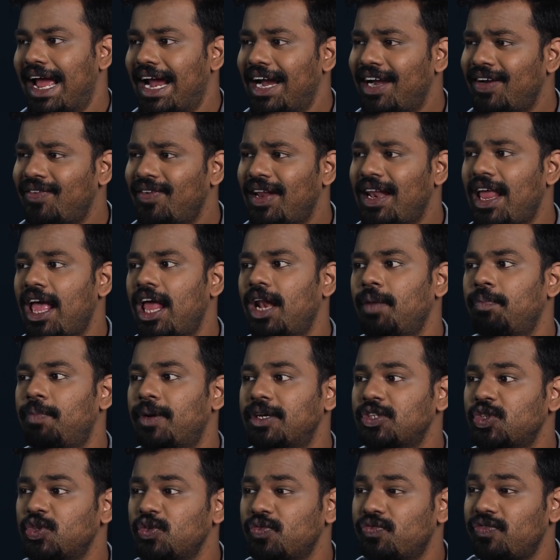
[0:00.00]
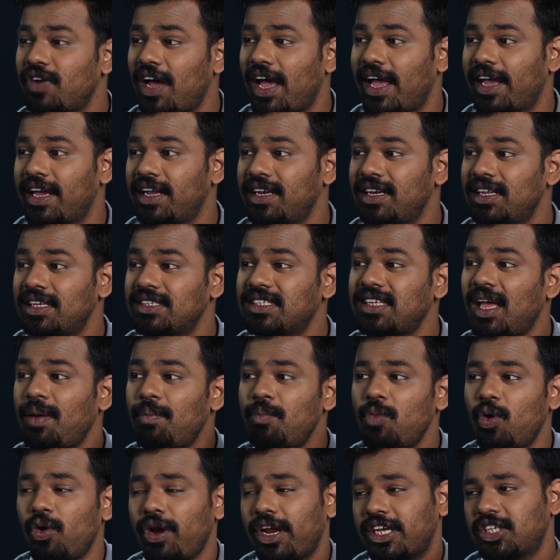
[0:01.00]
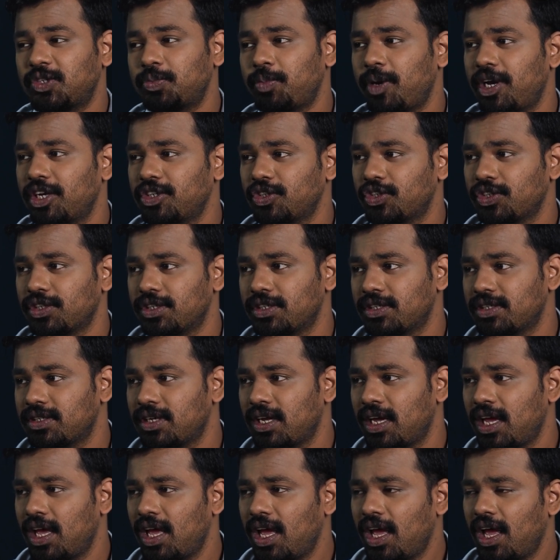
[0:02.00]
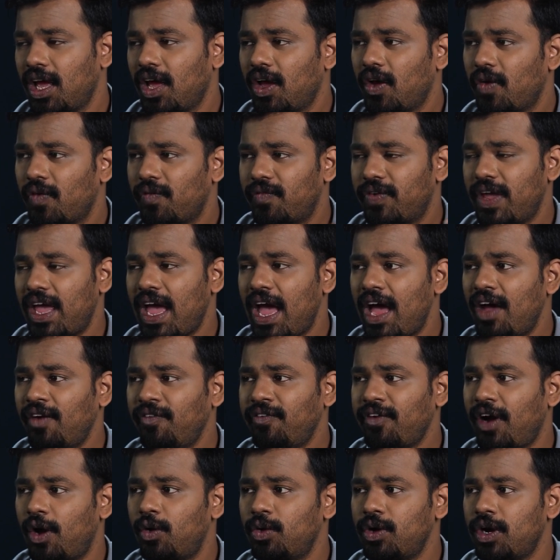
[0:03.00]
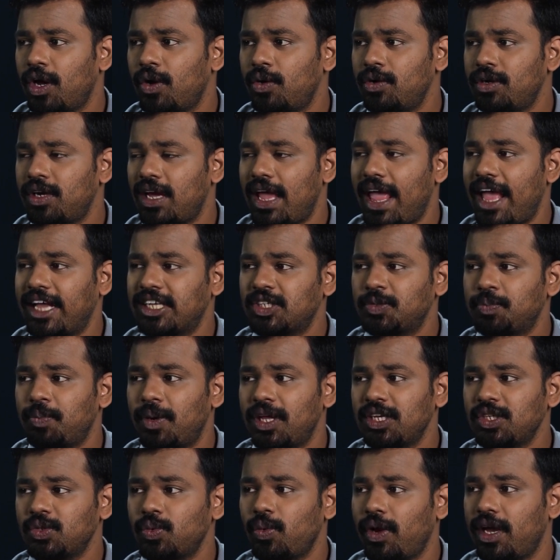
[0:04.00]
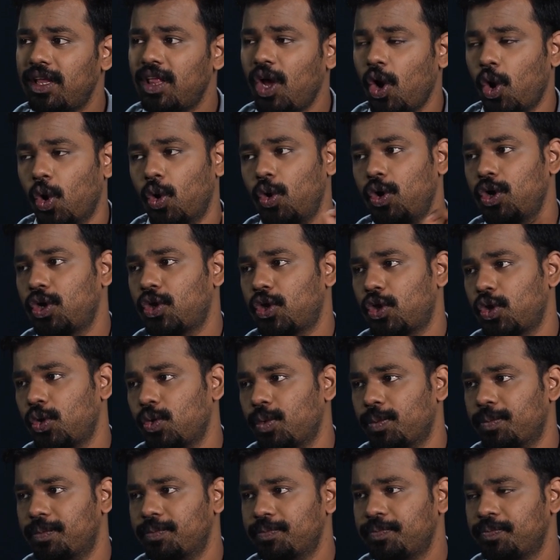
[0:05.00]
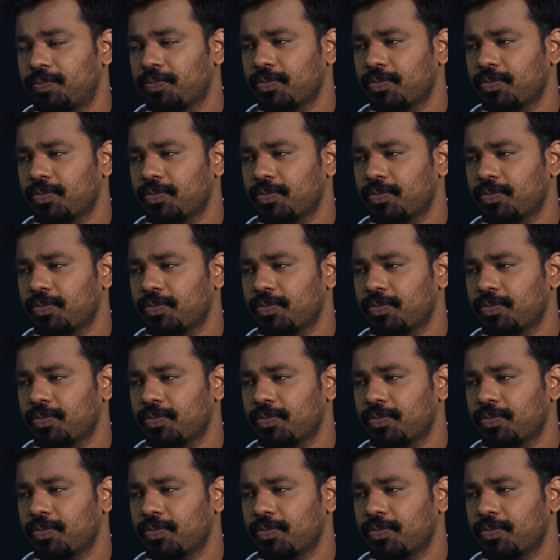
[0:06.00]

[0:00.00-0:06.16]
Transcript: It will help us to find some more expansion. We have found out x plus y the whole cube.